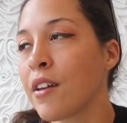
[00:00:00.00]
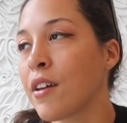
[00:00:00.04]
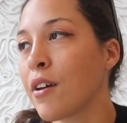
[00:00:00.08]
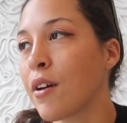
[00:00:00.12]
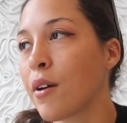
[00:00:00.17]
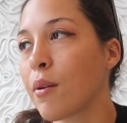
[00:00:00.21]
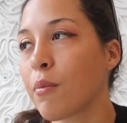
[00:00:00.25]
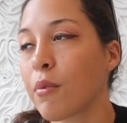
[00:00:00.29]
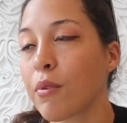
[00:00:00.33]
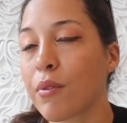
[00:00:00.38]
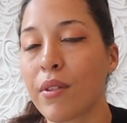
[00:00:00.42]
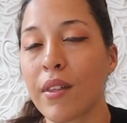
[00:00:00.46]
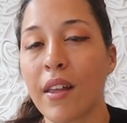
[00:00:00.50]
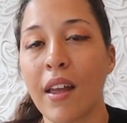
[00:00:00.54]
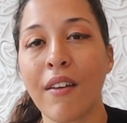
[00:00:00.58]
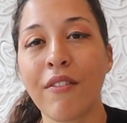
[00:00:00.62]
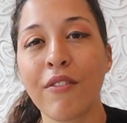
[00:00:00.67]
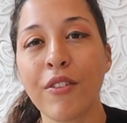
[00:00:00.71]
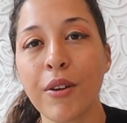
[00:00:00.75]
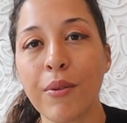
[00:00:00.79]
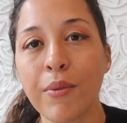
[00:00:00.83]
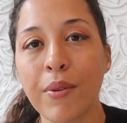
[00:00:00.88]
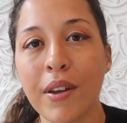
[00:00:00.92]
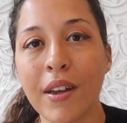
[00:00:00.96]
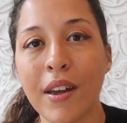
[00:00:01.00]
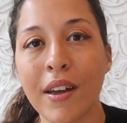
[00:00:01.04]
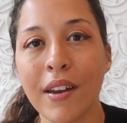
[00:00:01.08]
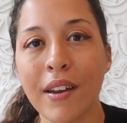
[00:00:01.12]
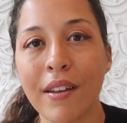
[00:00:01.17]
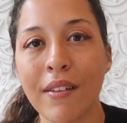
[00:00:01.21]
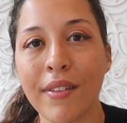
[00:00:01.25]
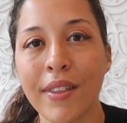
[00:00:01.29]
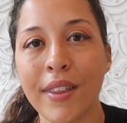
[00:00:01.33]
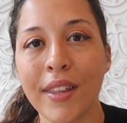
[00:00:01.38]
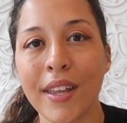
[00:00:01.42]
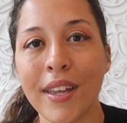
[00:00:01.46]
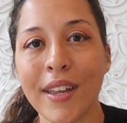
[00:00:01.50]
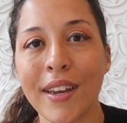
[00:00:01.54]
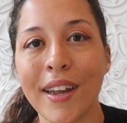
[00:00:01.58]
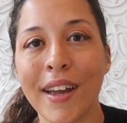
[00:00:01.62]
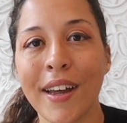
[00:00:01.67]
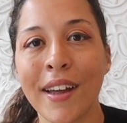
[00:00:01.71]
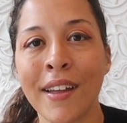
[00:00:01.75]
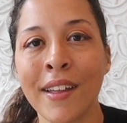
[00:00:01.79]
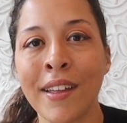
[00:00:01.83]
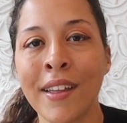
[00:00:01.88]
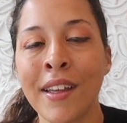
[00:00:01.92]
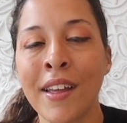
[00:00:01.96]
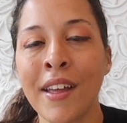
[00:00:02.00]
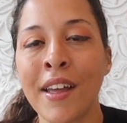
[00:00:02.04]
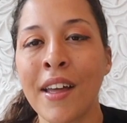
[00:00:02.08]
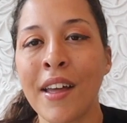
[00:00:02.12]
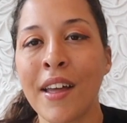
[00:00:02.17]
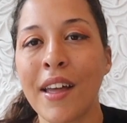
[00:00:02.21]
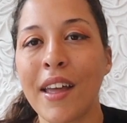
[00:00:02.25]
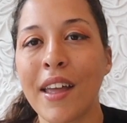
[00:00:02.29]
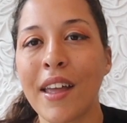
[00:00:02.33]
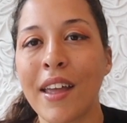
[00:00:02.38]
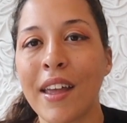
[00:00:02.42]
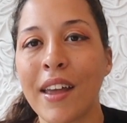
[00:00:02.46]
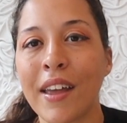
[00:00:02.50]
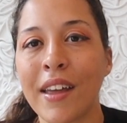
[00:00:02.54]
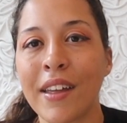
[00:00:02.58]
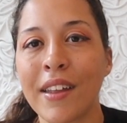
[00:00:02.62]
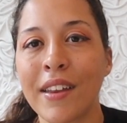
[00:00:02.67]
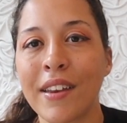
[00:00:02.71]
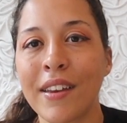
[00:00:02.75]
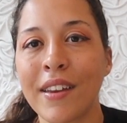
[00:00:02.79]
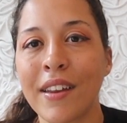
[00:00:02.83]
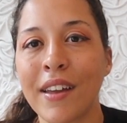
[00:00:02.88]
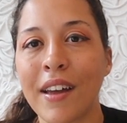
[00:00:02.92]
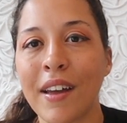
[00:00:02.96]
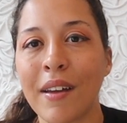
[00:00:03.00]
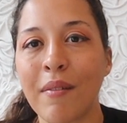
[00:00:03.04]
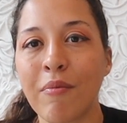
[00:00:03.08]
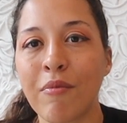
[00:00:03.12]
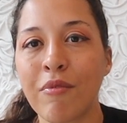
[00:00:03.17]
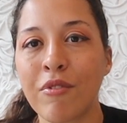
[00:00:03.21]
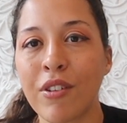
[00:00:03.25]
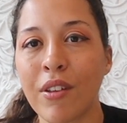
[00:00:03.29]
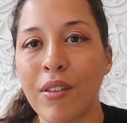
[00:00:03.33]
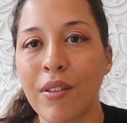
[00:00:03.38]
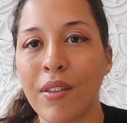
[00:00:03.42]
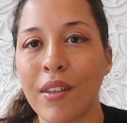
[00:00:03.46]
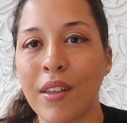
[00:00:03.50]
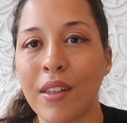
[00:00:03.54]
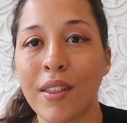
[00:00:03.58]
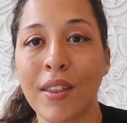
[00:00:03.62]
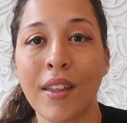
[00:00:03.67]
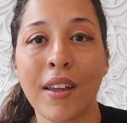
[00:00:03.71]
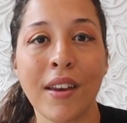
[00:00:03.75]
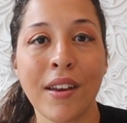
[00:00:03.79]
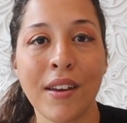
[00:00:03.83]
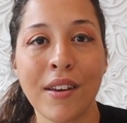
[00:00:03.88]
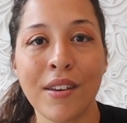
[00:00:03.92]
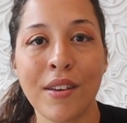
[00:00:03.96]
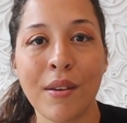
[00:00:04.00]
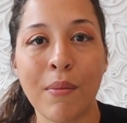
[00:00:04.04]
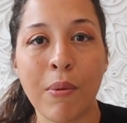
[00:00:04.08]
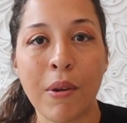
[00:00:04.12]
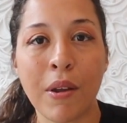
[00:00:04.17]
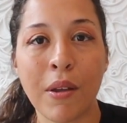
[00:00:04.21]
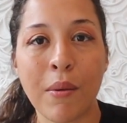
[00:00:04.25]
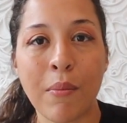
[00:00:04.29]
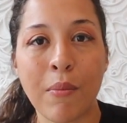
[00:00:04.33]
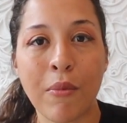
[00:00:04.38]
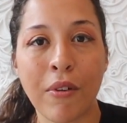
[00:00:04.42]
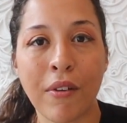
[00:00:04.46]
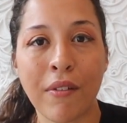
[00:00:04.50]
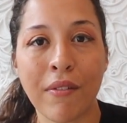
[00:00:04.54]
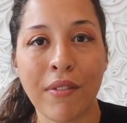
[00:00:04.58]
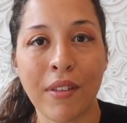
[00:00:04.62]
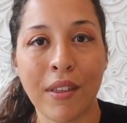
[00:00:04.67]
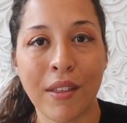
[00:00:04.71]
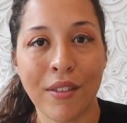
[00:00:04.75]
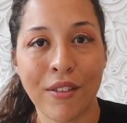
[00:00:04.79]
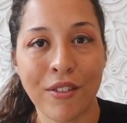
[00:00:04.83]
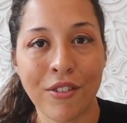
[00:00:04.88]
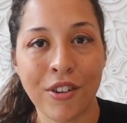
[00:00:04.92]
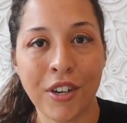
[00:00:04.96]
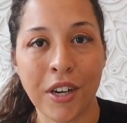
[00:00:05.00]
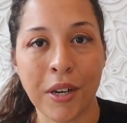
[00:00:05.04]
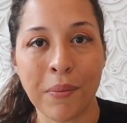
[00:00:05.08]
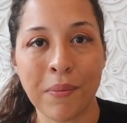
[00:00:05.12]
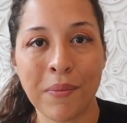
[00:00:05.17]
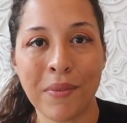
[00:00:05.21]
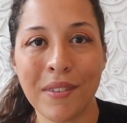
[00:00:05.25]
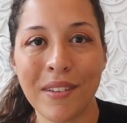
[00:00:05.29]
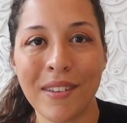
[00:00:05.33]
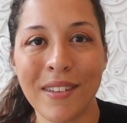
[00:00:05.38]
almost every Riyadh I've stayed at. And I'm just excited to bring you more of this trip.